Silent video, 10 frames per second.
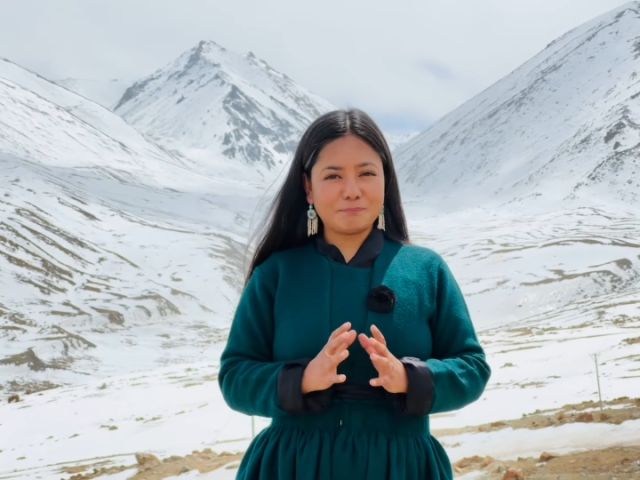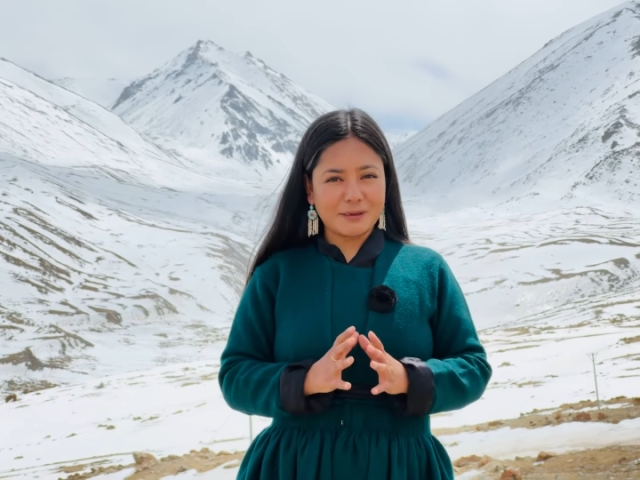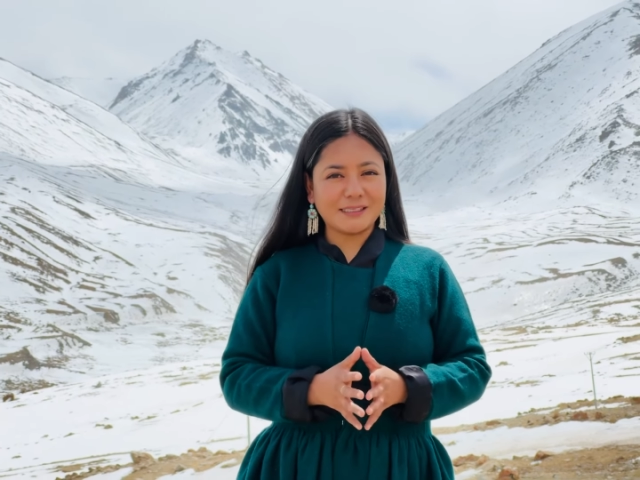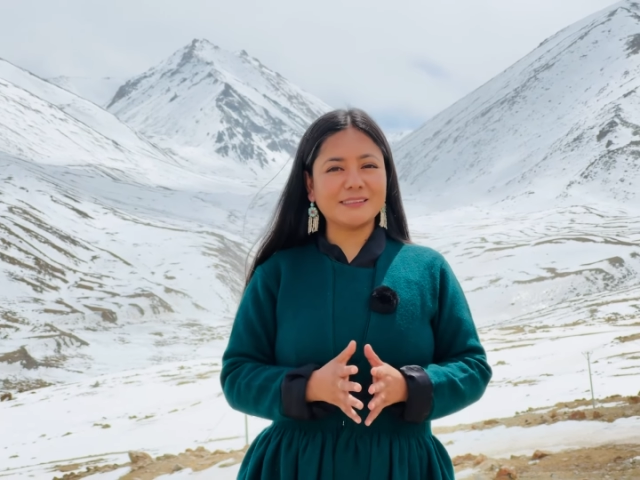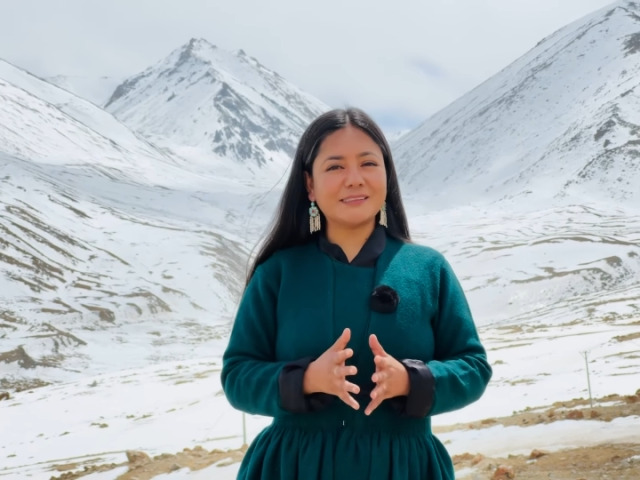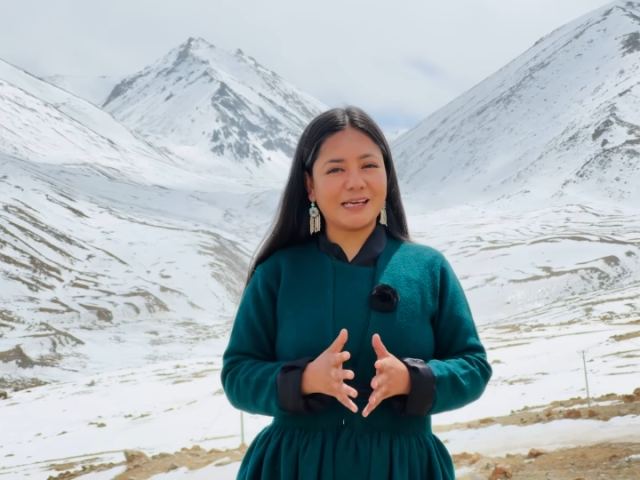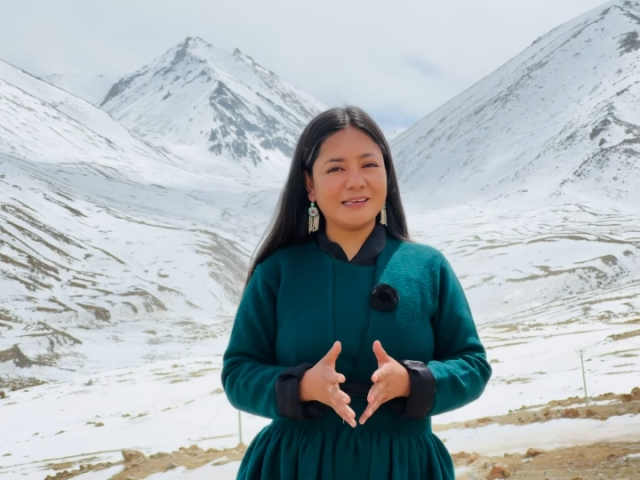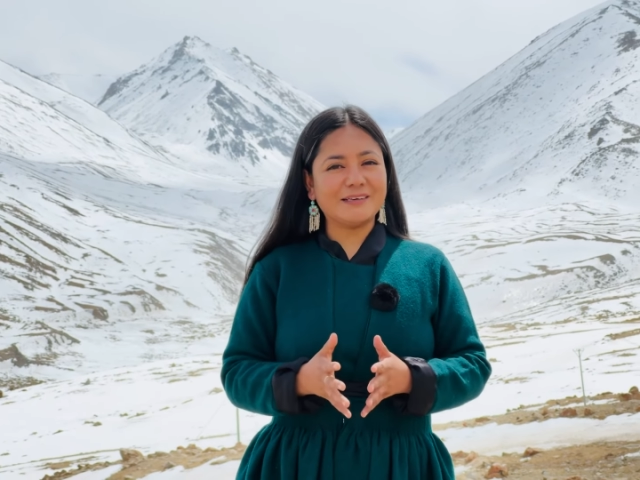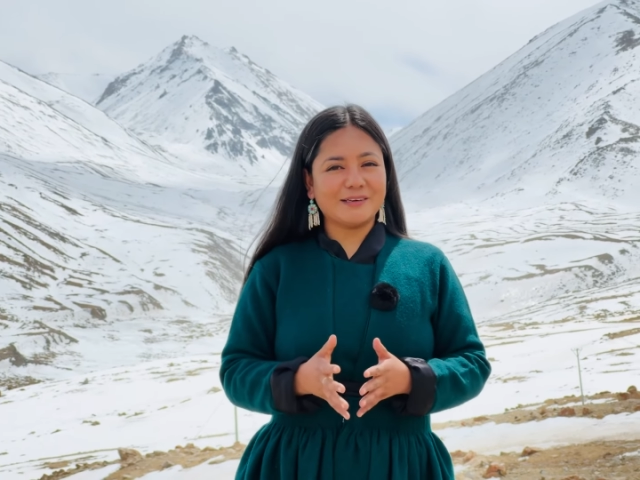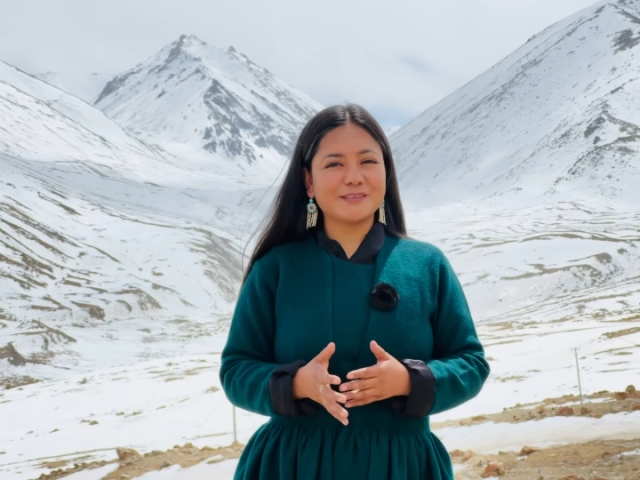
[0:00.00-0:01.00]
best
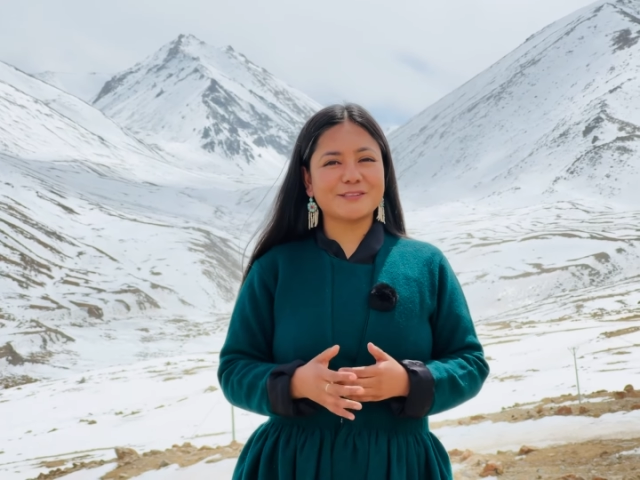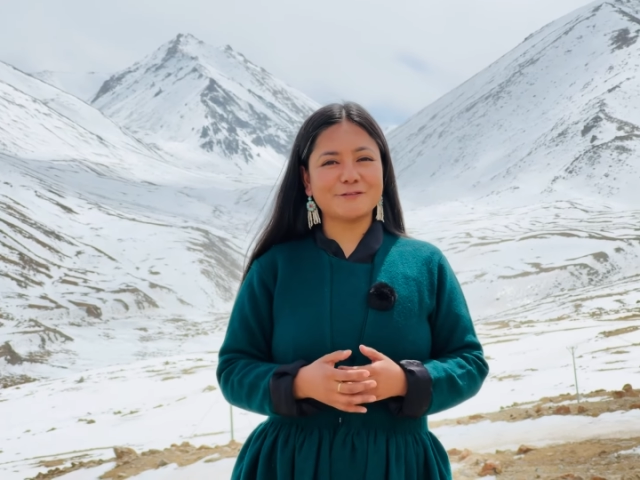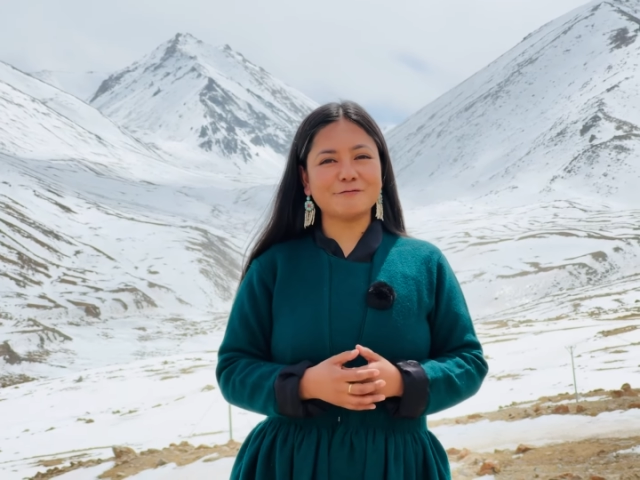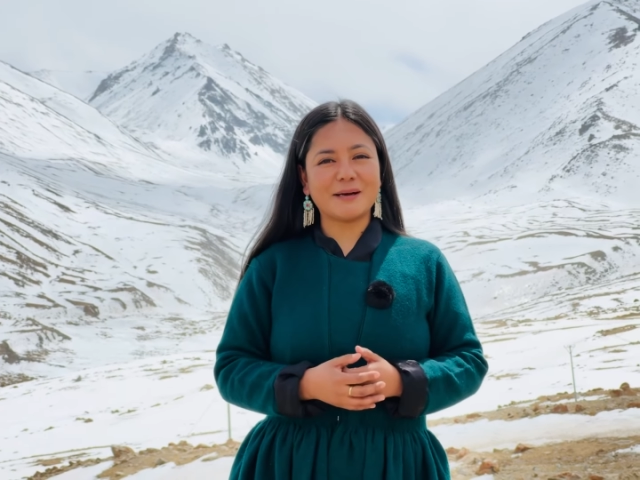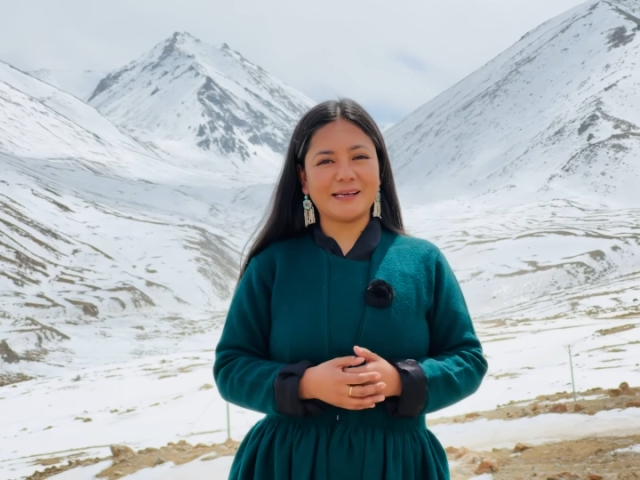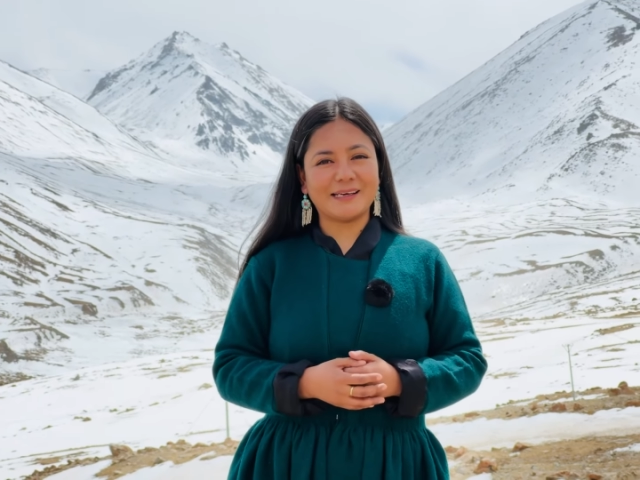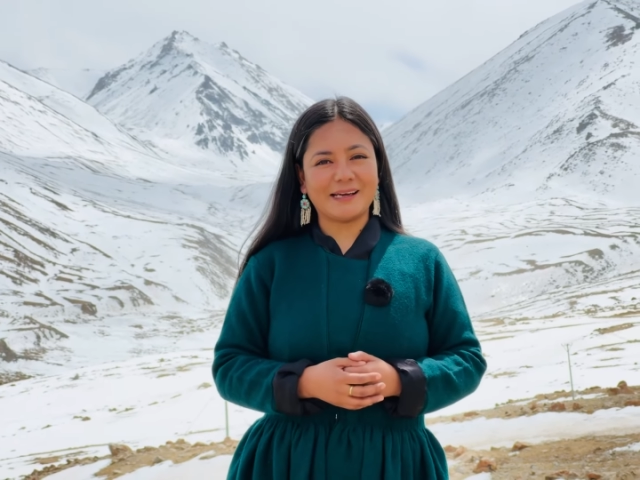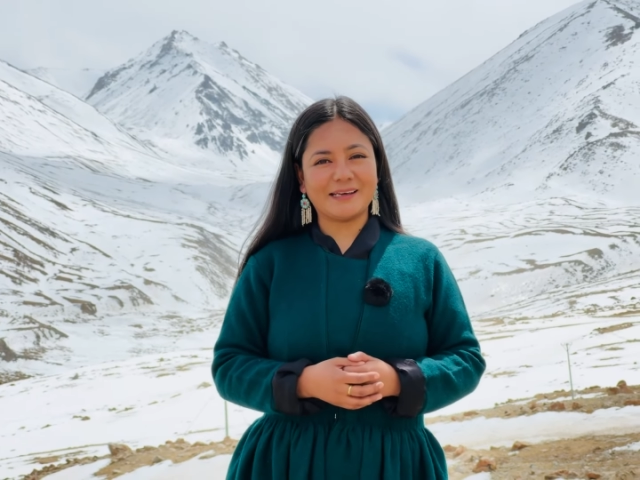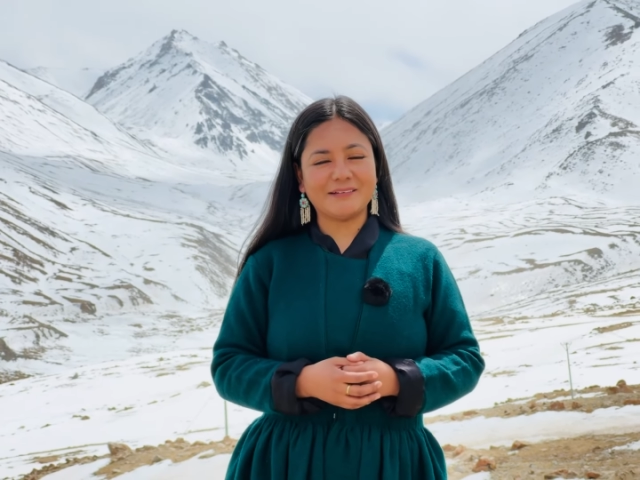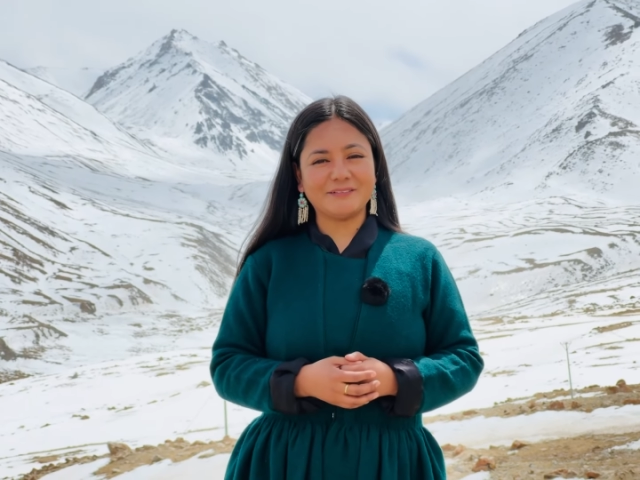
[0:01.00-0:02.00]
10 years of my
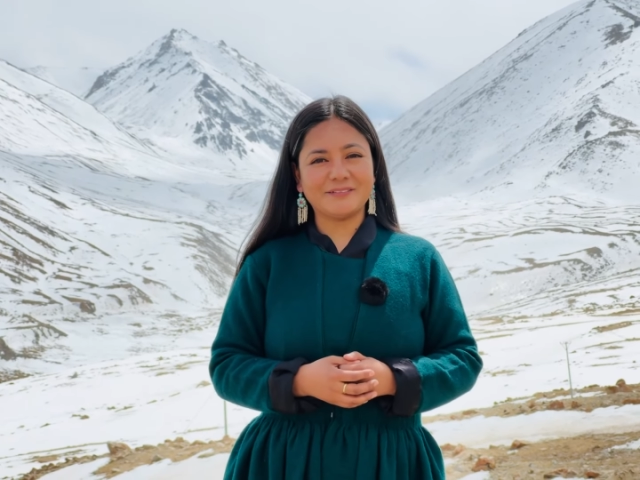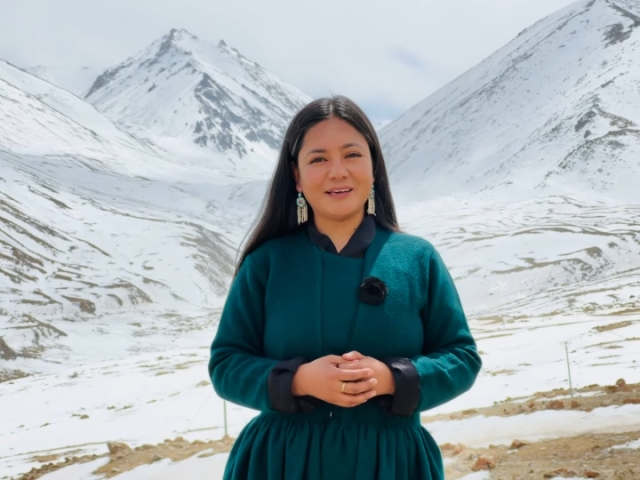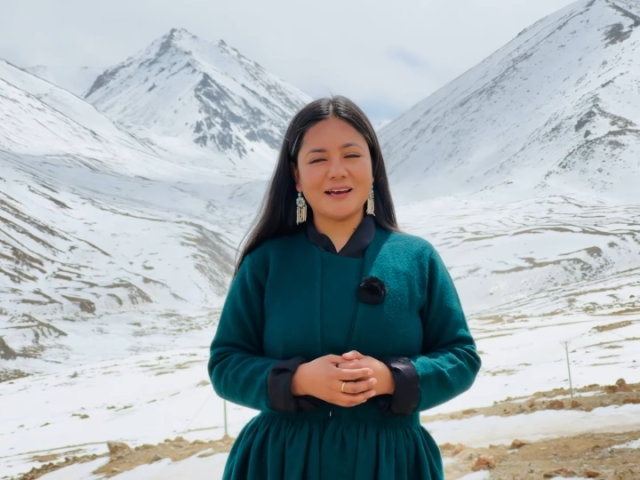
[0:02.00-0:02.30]
life.